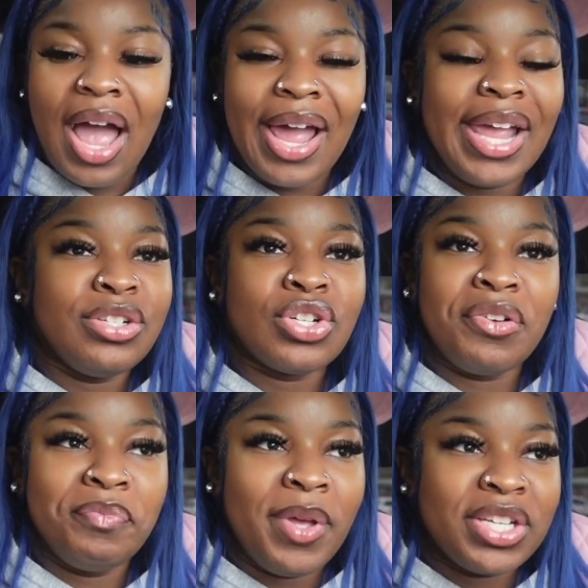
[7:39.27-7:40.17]
I hate
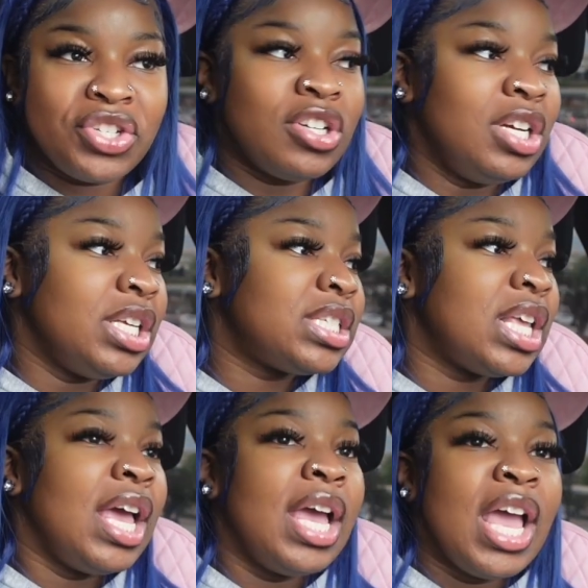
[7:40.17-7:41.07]
driving past trucks.
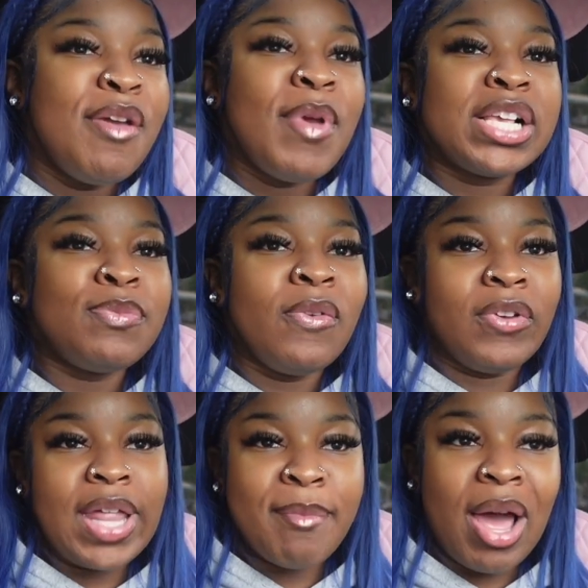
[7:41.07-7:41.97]
It makes me
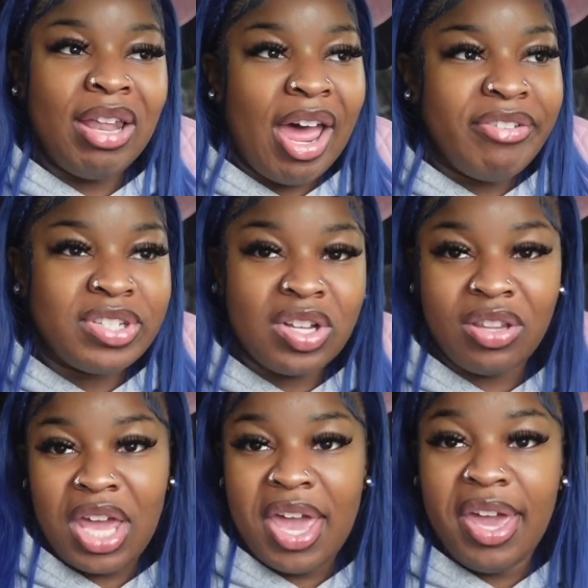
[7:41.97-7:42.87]
feel like my life is
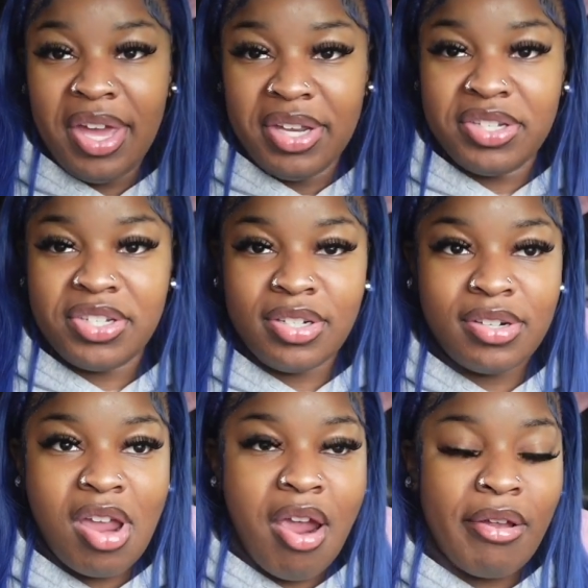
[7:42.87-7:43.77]
on the edge.
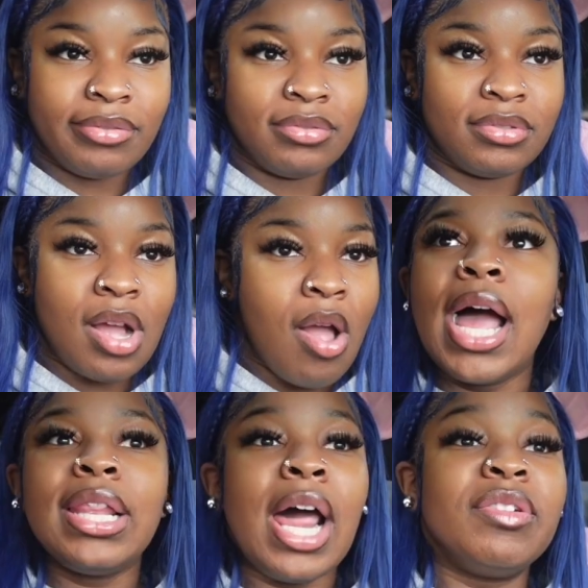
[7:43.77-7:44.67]

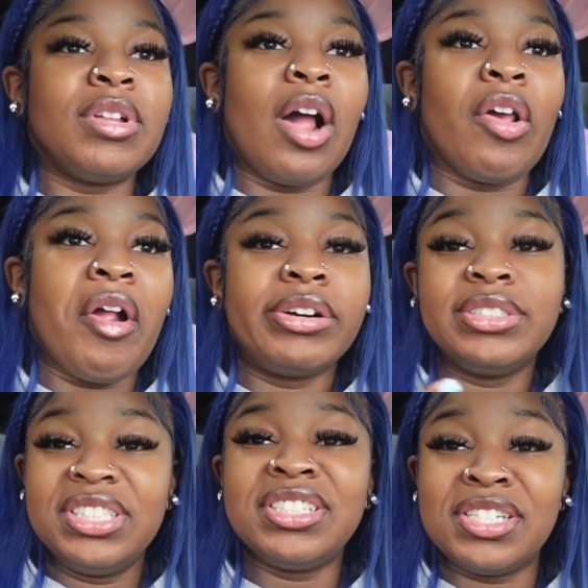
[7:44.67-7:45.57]
I like
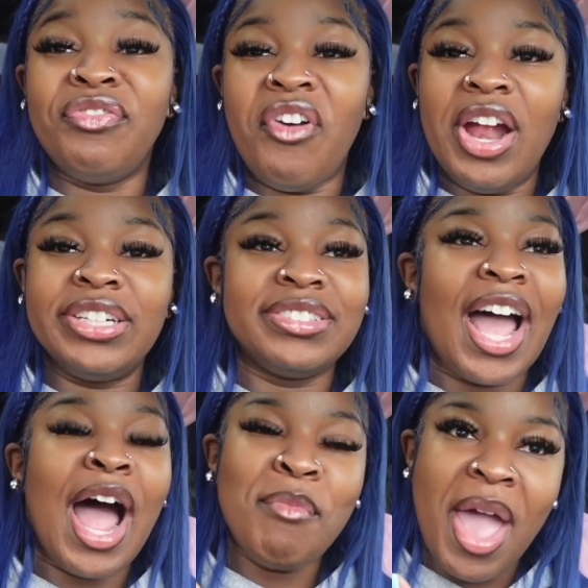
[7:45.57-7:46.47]
vlogging. This is fun.
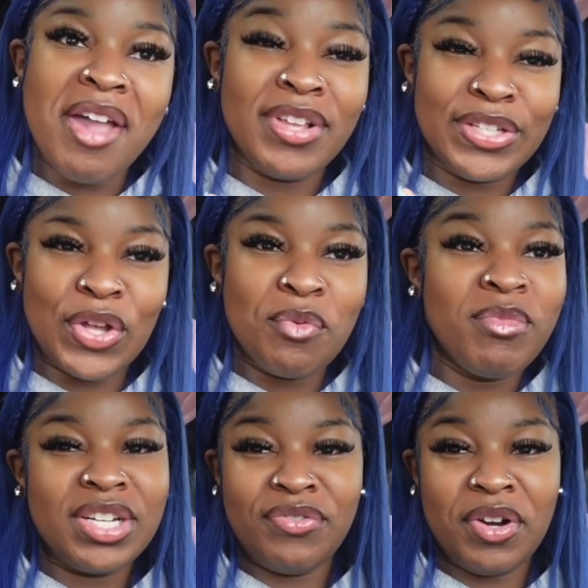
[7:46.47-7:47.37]
I'm having so
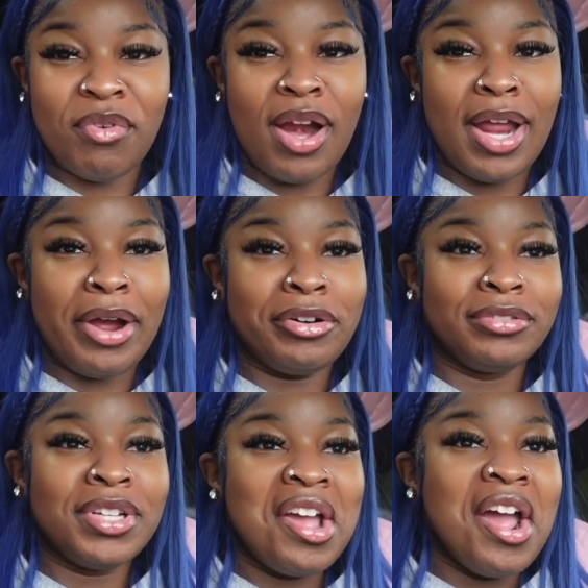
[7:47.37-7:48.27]
much fun right now.
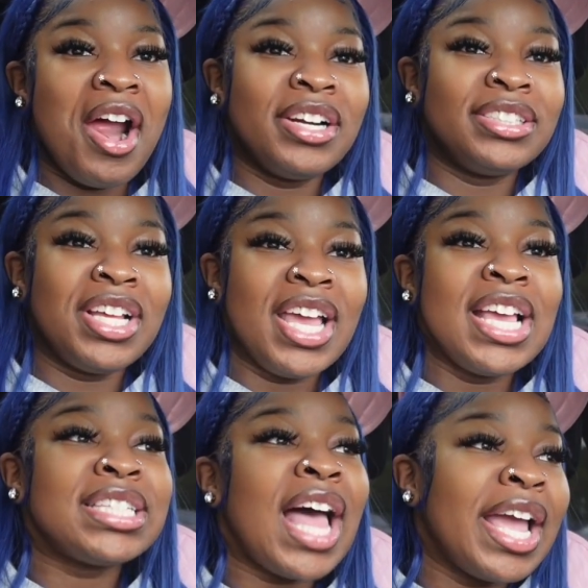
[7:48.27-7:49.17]

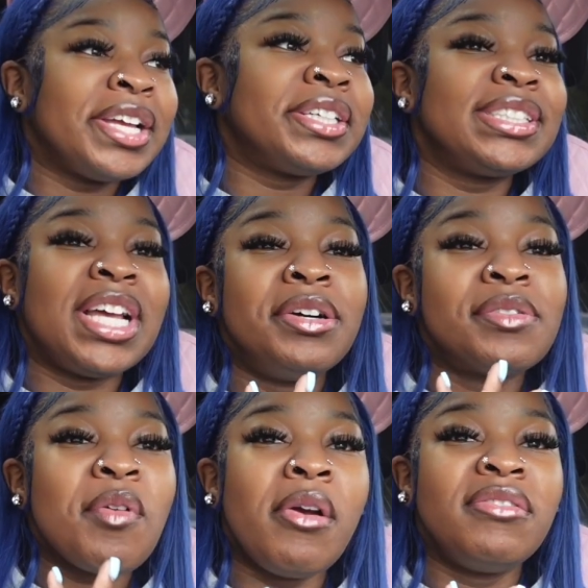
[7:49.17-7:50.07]
It's like
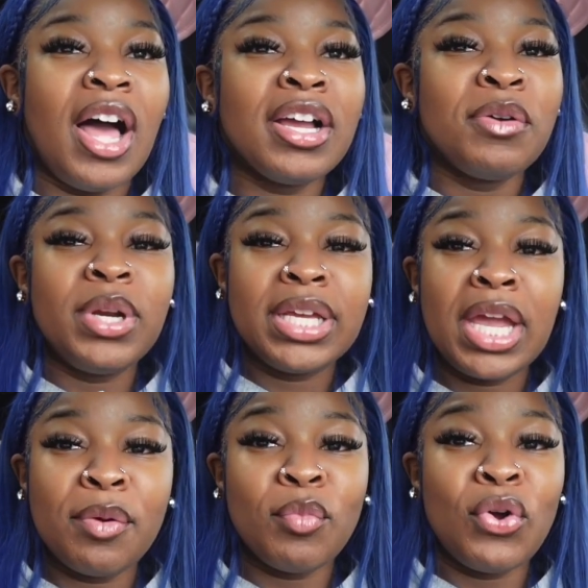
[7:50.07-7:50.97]
vlogging with the
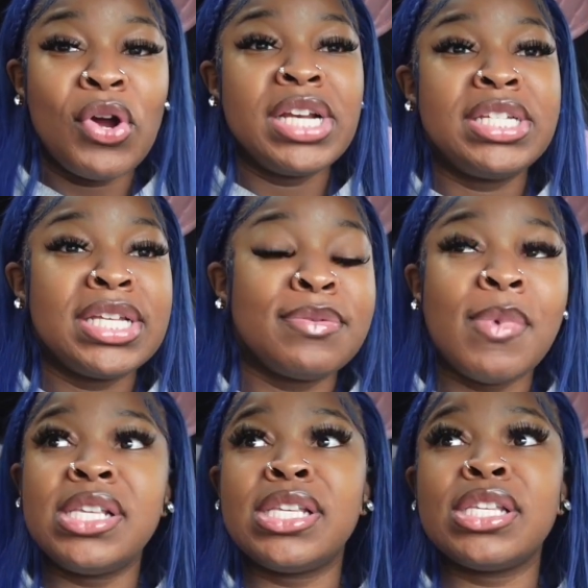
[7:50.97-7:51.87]
camera on just
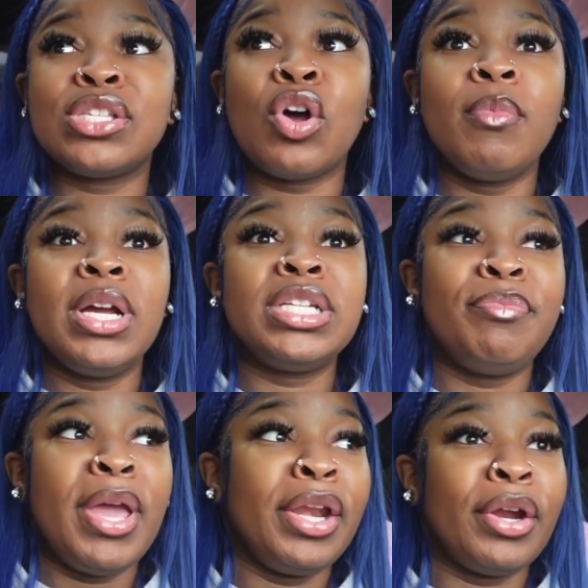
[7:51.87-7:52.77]
makes it so much
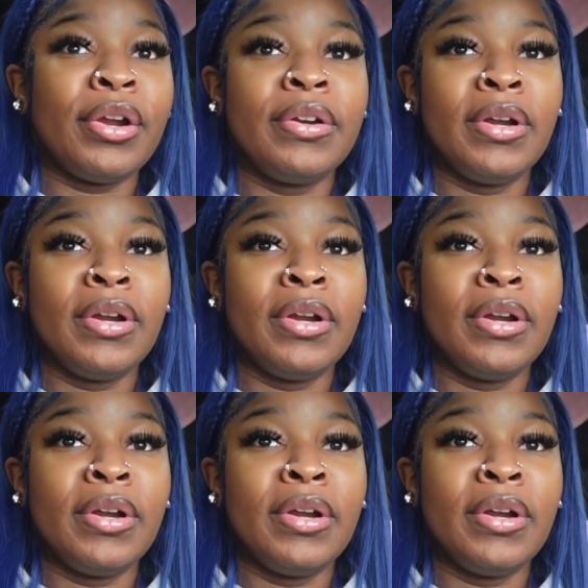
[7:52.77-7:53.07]
better.